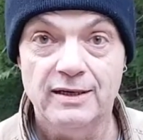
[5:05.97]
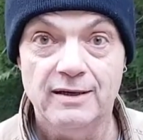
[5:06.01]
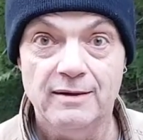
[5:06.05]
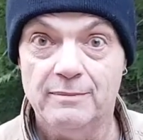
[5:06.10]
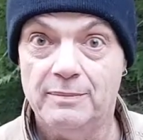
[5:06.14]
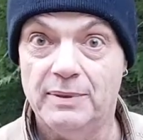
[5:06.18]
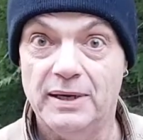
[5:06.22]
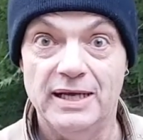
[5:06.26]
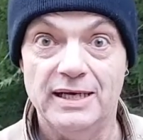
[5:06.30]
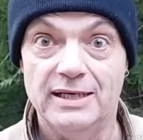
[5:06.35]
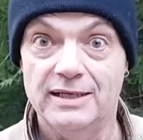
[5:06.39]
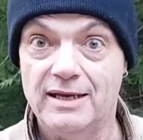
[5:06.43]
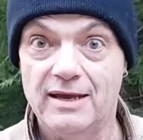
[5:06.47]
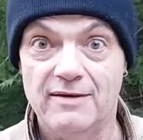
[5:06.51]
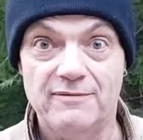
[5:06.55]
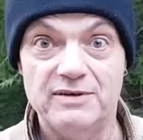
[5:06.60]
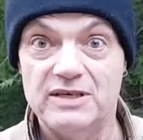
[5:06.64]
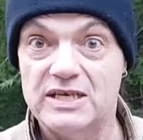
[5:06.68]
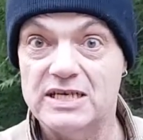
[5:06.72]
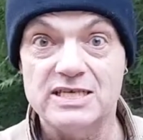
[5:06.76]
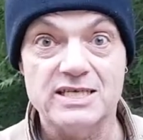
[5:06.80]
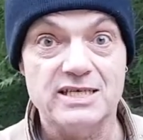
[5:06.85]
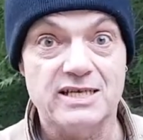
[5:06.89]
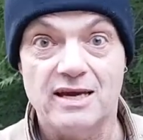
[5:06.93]
But if it
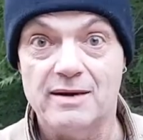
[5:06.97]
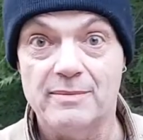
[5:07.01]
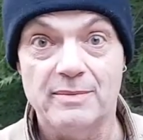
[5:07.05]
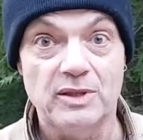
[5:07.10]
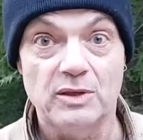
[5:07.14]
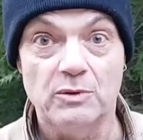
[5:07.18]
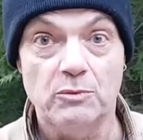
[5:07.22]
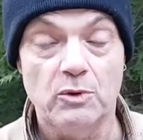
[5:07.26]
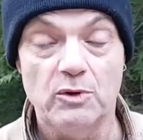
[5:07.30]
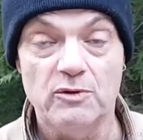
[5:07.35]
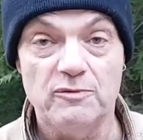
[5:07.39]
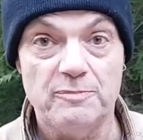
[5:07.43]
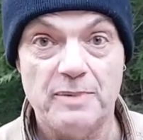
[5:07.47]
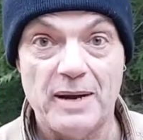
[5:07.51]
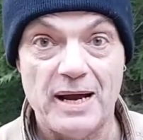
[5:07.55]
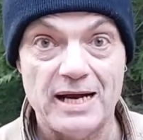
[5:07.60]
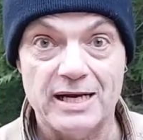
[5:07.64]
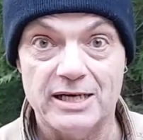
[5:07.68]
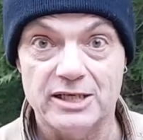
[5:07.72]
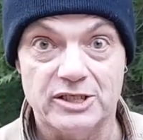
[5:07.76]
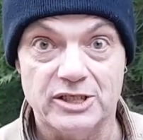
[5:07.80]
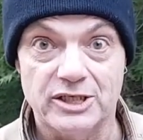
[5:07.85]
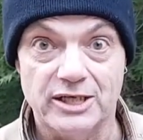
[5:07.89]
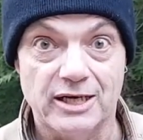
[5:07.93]
doesn't come in the Wolf
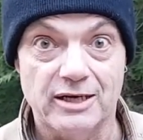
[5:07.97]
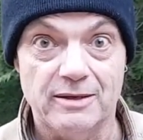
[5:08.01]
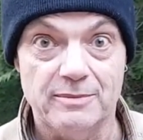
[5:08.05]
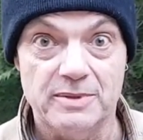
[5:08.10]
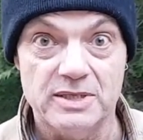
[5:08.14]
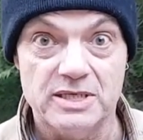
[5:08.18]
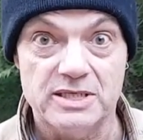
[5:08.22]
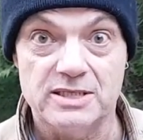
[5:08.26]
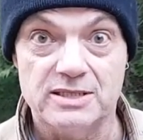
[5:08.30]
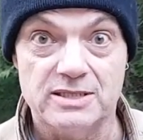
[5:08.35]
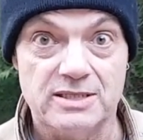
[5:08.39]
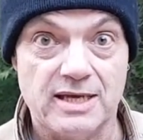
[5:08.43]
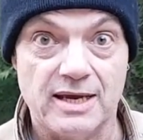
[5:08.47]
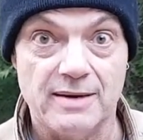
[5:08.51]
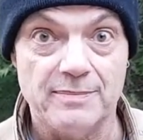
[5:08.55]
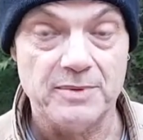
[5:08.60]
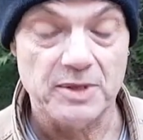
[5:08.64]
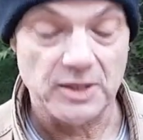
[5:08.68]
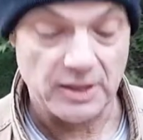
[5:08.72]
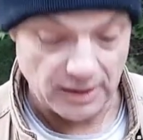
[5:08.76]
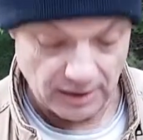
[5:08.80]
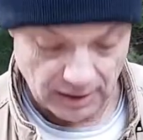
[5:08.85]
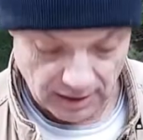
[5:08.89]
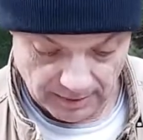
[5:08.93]
packaging, I'd be
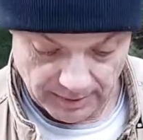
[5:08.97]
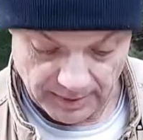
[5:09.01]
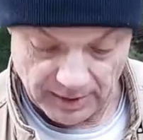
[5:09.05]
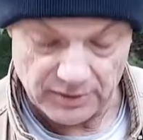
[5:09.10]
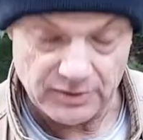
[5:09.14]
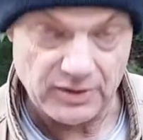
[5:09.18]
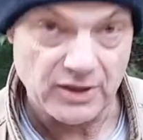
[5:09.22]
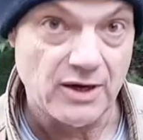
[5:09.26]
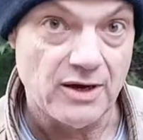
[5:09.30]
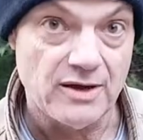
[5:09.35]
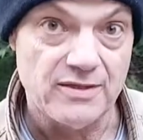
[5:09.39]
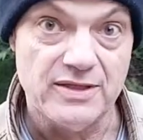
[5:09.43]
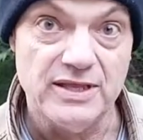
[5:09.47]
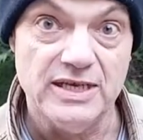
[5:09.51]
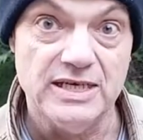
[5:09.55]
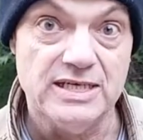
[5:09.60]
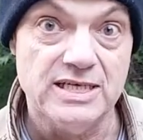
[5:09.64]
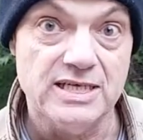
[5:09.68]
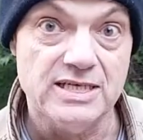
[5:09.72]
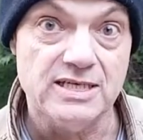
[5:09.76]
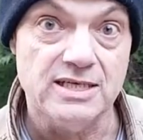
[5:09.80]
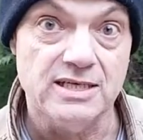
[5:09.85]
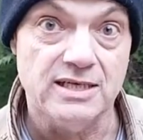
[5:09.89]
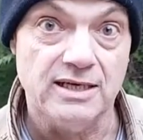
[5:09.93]
skeptical about the
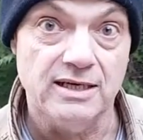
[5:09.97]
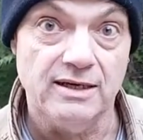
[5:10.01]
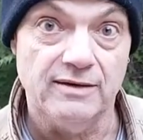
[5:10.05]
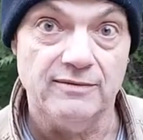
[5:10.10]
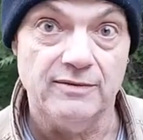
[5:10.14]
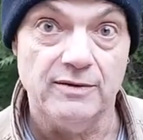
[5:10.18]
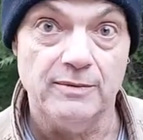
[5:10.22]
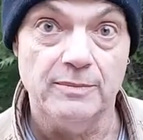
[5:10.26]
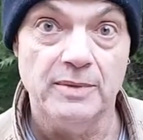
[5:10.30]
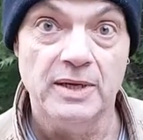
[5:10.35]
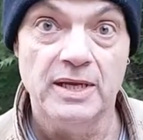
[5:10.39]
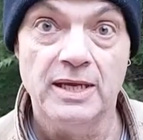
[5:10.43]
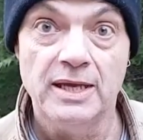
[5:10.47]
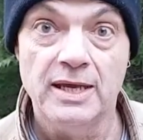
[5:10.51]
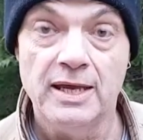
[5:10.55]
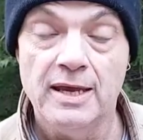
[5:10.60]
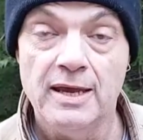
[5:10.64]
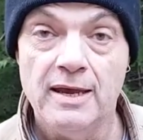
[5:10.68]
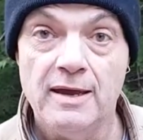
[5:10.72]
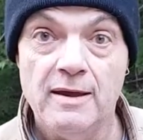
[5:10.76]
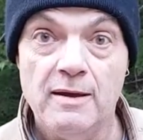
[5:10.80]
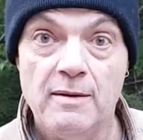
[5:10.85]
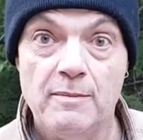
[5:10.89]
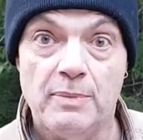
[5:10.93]
authenticity of them.
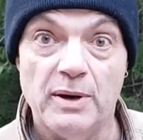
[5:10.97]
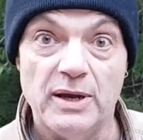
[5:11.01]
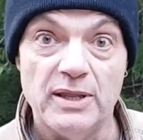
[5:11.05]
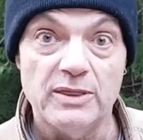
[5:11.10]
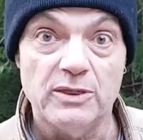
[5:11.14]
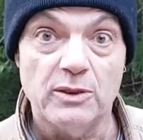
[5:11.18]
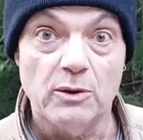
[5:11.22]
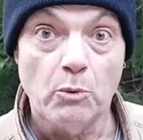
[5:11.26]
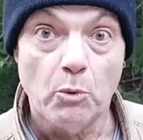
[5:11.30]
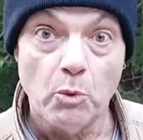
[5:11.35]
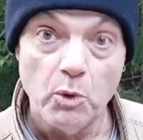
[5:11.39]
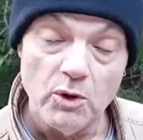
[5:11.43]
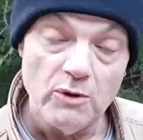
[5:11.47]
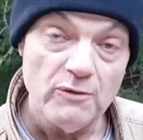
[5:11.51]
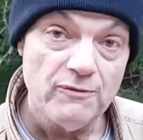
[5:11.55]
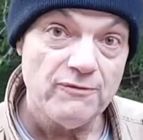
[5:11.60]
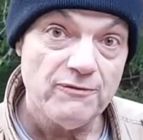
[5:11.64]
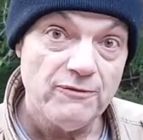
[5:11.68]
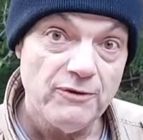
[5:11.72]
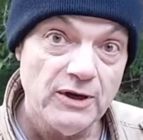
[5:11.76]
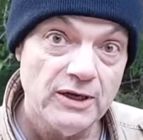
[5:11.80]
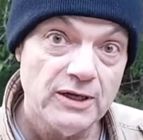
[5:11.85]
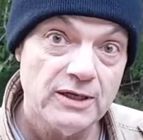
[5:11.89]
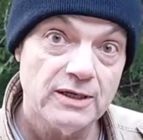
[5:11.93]
But the Wolf
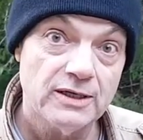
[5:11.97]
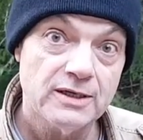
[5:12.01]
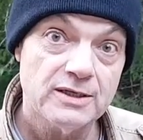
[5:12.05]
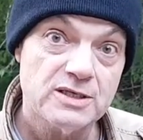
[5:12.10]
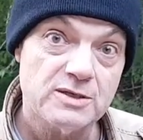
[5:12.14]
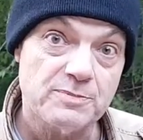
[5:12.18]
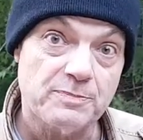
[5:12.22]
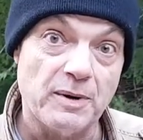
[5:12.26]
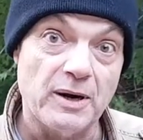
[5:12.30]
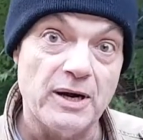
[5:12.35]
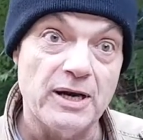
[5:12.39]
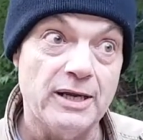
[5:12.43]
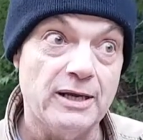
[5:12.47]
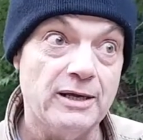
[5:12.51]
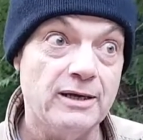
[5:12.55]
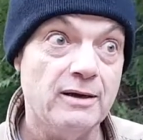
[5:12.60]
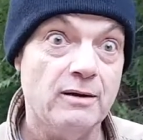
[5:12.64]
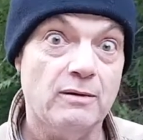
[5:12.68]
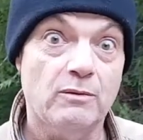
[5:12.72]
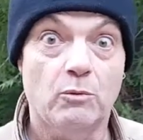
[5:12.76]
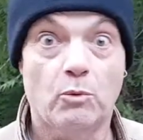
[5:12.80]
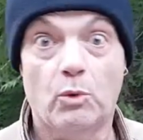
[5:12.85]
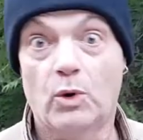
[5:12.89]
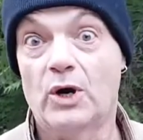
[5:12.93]
spring
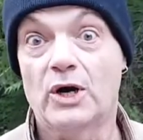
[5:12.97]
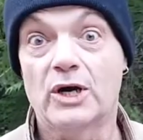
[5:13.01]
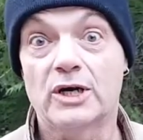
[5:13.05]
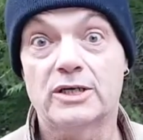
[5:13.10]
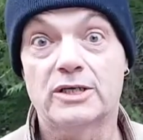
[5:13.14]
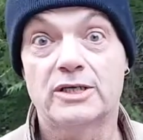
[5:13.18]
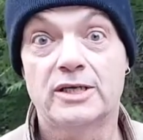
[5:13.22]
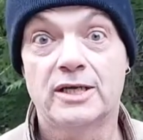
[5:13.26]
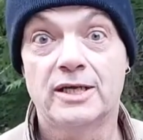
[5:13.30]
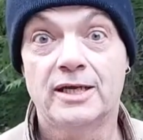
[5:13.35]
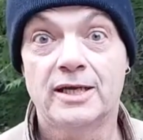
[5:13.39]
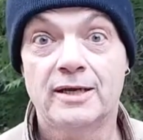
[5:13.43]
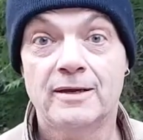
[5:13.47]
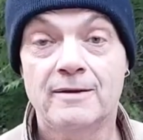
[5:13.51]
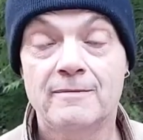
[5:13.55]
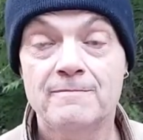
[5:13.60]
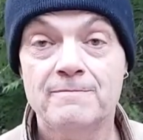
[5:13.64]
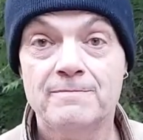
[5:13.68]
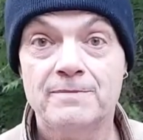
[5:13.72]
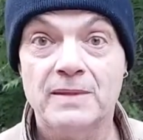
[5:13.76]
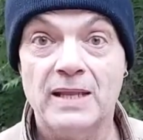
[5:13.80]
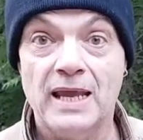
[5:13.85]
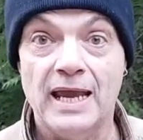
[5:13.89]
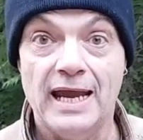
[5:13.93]
worked,
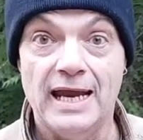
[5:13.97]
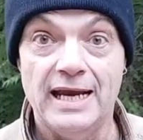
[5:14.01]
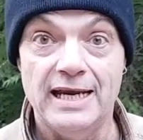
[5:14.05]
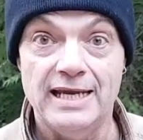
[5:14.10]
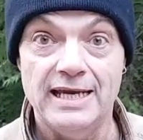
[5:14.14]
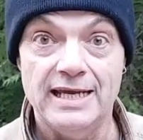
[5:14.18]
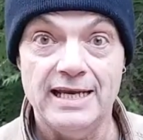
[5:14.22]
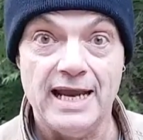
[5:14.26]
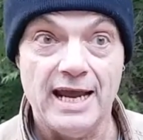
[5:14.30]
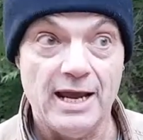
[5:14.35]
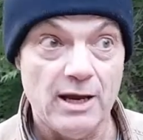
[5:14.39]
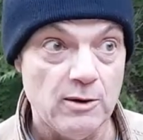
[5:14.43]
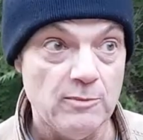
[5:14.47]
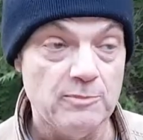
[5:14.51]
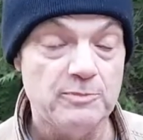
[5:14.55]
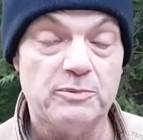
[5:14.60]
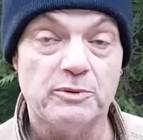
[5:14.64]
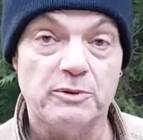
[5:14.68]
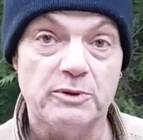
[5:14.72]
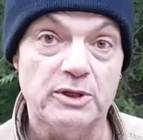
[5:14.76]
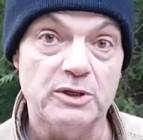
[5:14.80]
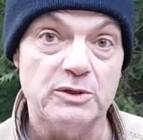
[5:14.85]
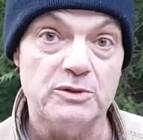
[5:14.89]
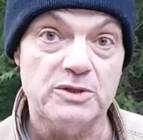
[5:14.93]
and it helped
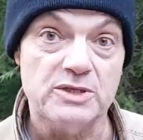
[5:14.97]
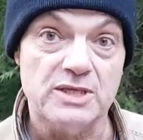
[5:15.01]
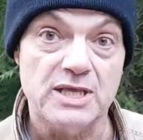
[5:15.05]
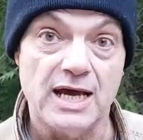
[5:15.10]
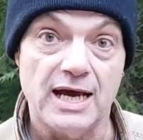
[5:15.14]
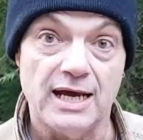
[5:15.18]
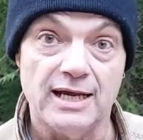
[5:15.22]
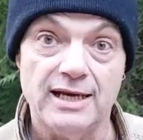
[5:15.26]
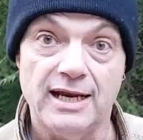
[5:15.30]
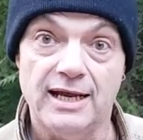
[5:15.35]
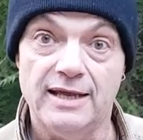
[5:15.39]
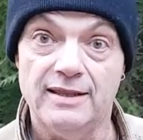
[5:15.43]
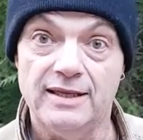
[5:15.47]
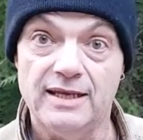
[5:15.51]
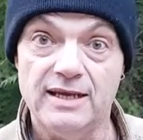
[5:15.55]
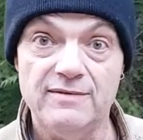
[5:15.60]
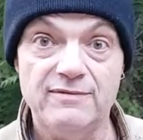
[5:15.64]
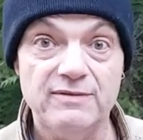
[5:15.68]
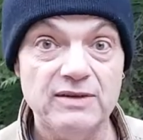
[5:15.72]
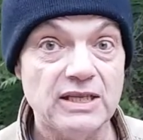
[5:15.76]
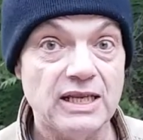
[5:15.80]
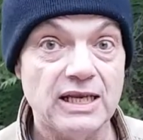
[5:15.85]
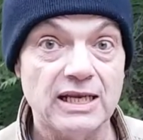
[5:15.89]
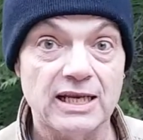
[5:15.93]
reduce that. And
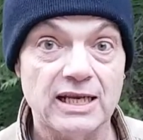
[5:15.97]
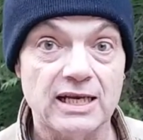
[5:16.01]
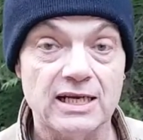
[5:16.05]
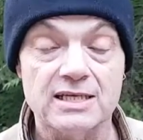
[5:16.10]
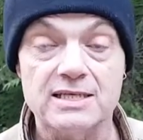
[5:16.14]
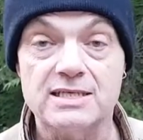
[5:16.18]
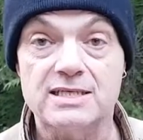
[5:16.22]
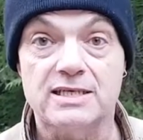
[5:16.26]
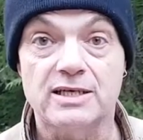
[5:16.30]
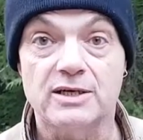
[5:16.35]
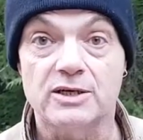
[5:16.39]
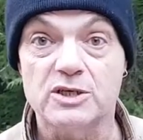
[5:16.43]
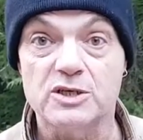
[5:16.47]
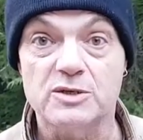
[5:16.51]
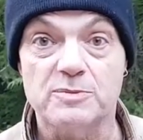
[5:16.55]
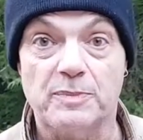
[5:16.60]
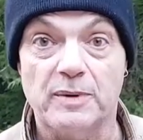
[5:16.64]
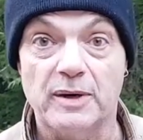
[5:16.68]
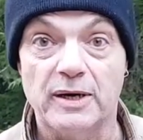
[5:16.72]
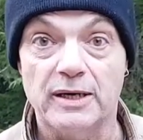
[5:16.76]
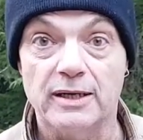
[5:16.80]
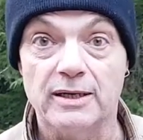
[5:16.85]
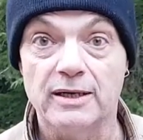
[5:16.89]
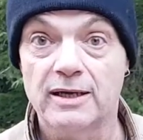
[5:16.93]
even the little sear
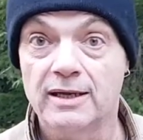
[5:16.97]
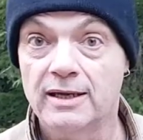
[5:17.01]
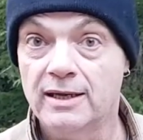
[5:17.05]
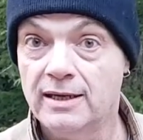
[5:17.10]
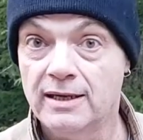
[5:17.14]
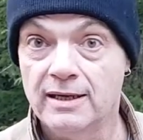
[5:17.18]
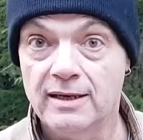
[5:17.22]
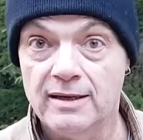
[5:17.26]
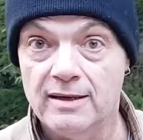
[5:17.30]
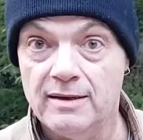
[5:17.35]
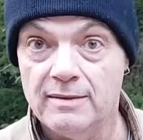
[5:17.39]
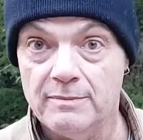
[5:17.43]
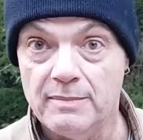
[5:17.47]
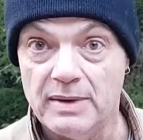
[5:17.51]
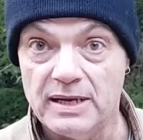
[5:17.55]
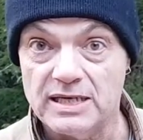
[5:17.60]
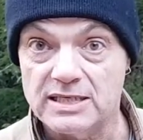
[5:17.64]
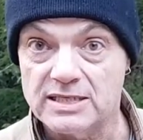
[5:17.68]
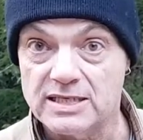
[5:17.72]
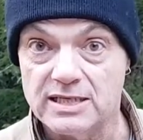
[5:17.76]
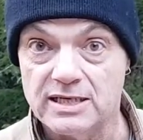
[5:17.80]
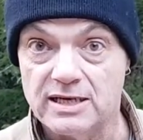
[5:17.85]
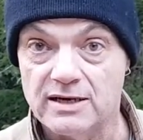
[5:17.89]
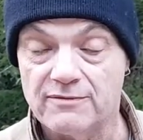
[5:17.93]
spring makes
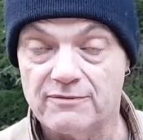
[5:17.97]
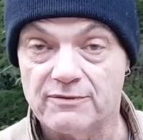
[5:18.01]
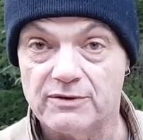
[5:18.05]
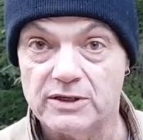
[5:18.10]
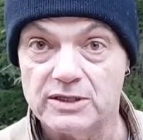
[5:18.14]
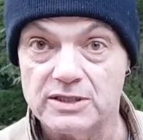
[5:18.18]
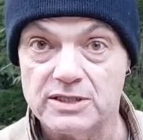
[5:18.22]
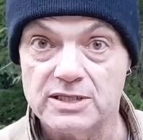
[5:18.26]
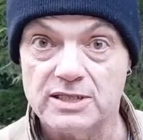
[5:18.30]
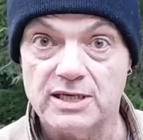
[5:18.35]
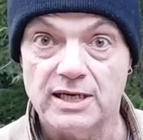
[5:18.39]
a difference.